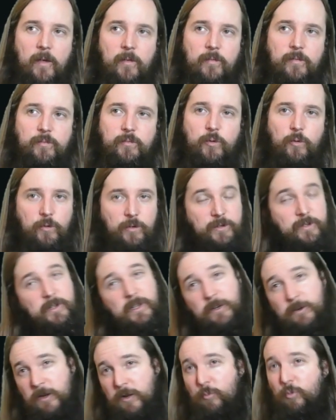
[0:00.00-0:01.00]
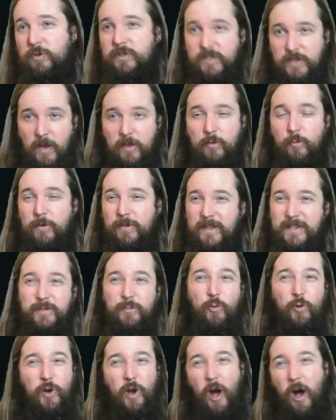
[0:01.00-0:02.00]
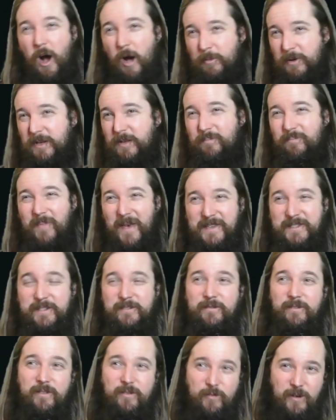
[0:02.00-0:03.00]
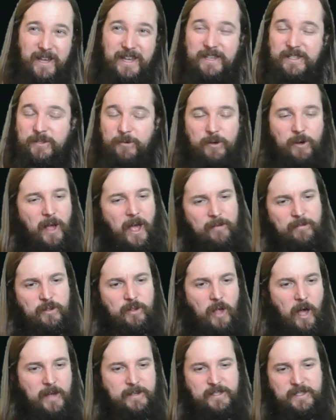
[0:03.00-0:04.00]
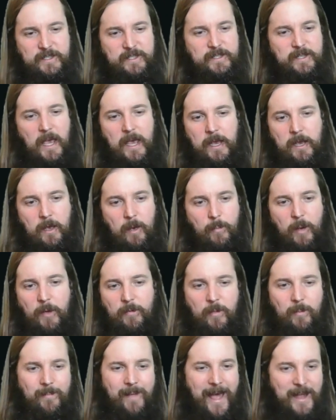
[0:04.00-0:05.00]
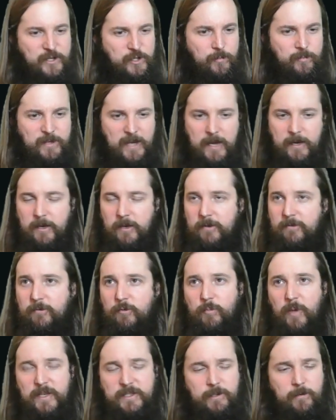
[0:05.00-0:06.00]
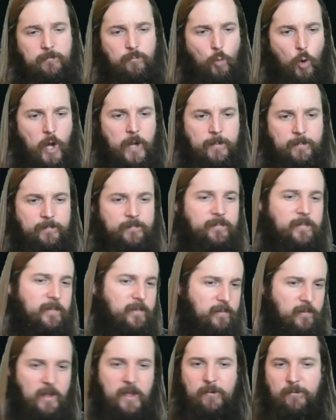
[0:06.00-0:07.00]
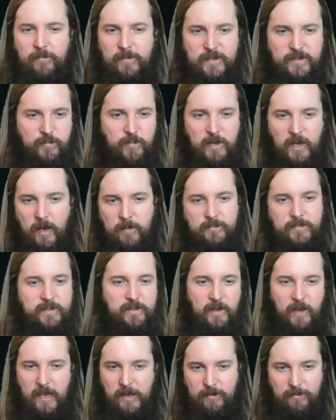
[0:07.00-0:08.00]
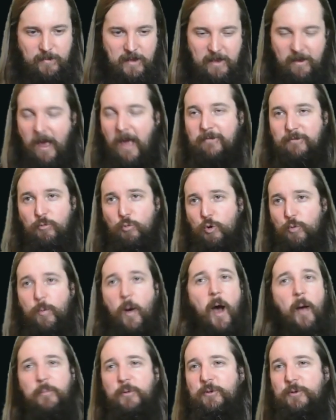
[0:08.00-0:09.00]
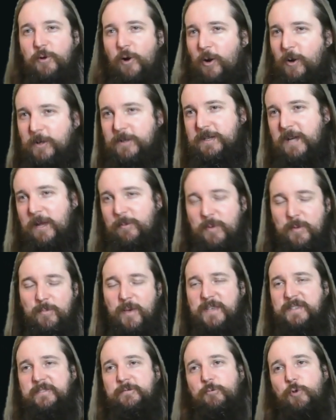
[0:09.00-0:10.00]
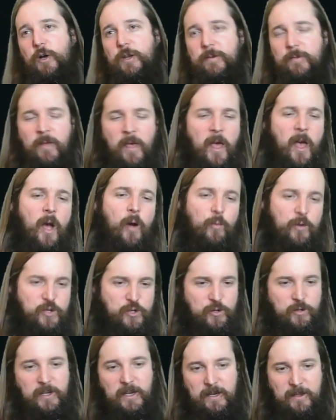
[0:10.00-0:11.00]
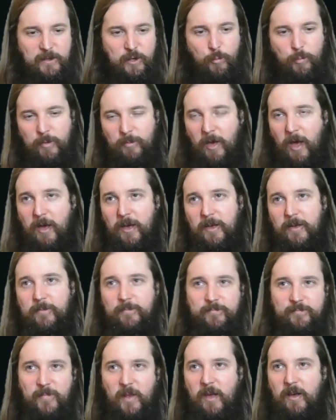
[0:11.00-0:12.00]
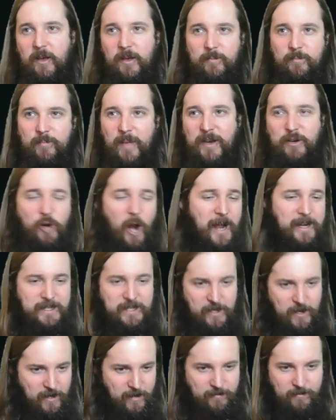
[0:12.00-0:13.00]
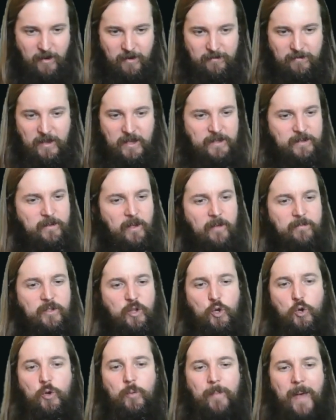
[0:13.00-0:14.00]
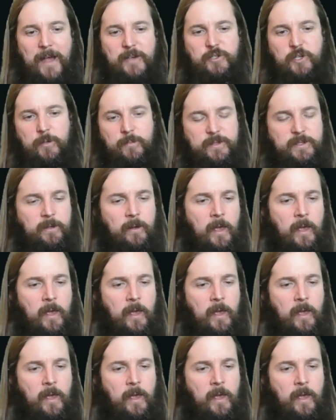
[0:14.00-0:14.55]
Gruul Delirium was another one that's more common in best of 3, so I don't have a lot to say about the matchup data for best of 1. If this becomes a ever more popular archetype in best of 1, we should get a little bit better idea of the good matchups.